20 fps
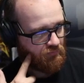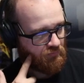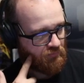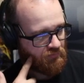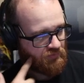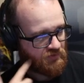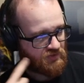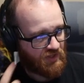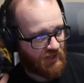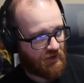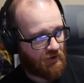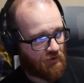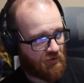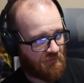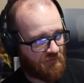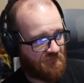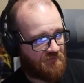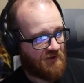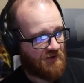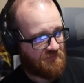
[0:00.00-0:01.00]
So they go to
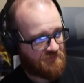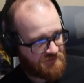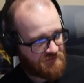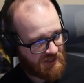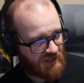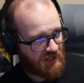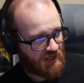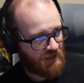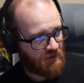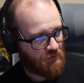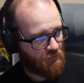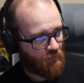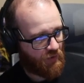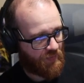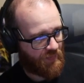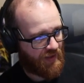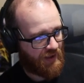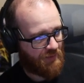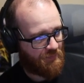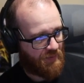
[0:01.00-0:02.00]
50 when
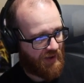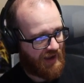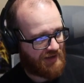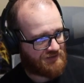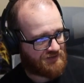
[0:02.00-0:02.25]
they pass